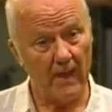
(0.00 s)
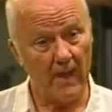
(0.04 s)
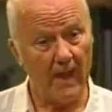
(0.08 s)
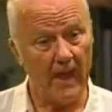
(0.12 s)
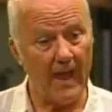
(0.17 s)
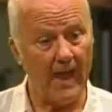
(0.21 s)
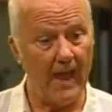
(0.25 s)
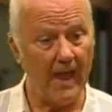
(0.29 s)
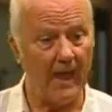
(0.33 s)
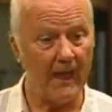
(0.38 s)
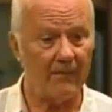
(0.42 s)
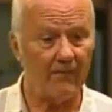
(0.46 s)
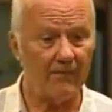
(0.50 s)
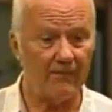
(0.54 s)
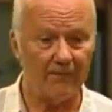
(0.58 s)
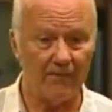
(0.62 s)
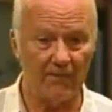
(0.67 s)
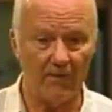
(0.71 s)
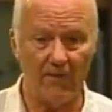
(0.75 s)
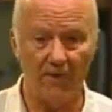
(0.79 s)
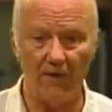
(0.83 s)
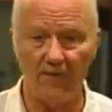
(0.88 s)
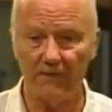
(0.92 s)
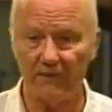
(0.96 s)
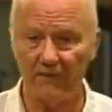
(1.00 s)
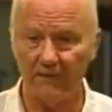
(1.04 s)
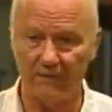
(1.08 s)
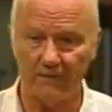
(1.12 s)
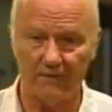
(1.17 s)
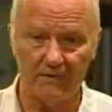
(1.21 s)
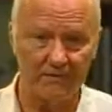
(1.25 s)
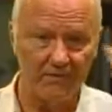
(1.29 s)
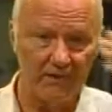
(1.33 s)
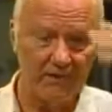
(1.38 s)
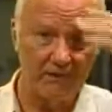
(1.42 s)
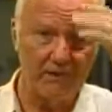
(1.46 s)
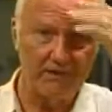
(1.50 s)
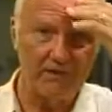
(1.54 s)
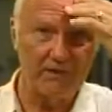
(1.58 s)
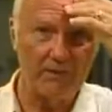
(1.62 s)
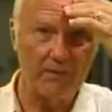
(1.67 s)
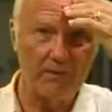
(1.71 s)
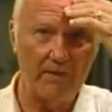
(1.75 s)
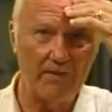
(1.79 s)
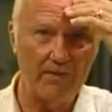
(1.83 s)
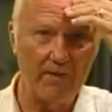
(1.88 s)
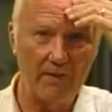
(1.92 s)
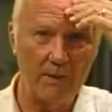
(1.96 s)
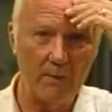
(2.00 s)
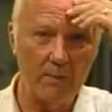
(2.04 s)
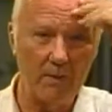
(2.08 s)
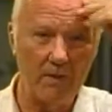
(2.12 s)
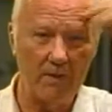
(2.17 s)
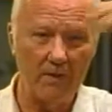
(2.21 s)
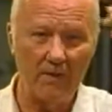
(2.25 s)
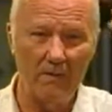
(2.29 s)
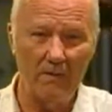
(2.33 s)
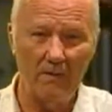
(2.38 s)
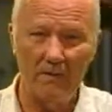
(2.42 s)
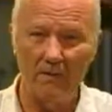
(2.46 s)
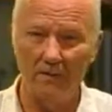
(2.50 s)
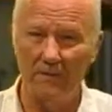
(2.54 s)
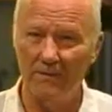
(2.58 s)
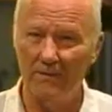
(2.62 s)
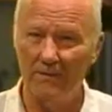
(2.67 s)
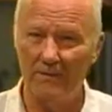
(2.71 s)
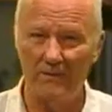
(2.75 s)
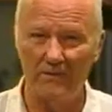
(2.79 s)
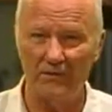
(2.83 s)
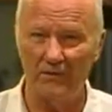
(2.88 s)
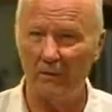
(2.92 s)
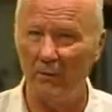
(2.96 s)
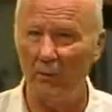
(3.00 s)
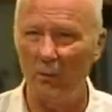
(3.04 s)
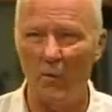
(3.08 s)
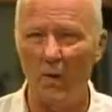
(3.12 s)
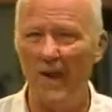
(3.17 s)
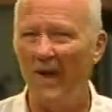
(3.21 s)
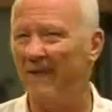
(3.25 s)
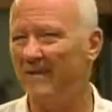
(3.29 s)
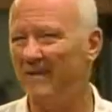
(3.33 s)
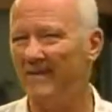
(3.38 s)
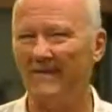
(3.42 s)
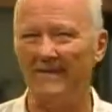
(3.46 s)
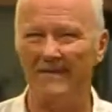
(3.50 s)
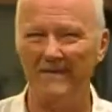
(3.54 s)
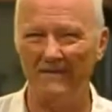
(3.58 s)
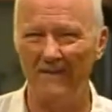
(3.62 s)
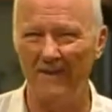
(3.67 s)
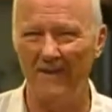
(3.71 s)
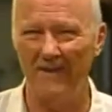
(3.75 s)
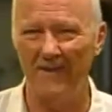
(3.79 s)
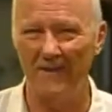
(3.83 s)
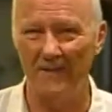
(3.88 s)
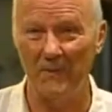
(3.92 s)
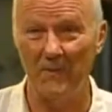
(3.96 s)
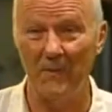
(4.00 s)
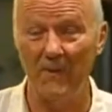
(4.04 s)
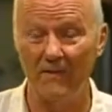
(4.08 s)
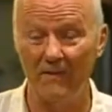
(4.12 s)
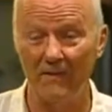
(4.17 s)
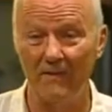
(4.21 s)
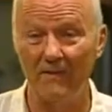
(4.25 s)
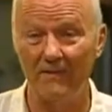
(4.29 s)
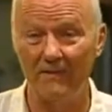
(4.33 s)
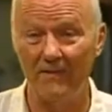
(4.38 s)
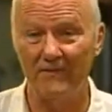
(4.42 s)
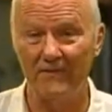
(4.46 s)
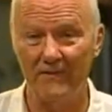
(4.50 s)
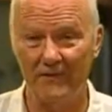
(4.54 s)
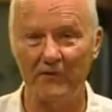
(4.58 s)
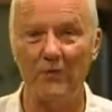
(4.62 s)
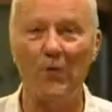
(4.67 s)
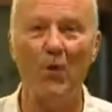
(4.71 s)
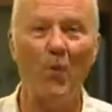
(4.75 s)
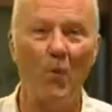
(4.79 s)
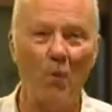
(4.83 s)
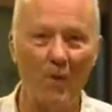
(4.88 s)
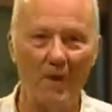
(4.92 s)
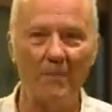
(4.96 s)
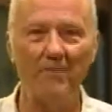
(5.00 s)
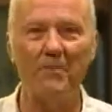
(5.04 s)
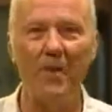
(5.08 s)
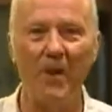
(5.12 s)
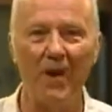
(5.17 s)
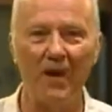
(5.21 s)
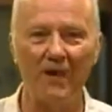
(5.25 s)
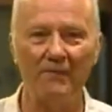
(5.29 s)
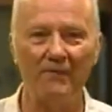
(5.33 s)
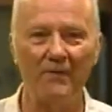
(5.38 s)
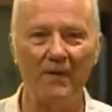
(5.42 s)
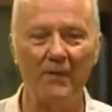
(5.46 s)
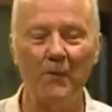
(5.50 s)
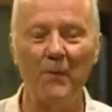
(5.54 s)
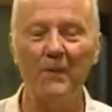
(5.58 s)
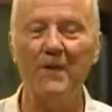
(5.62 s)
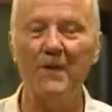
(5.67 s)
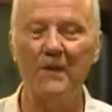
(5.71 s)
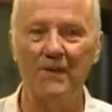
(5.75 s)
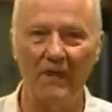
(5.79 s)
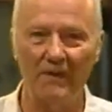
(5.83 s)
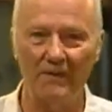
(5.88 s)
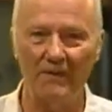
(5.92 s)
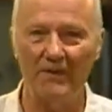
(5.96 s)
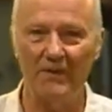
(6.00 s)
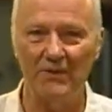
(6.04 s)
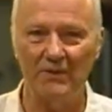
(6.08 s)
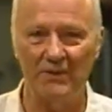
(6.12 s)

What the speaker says: And for us citizens, we think, well, so what? Well, the so what part of it, when you cut to the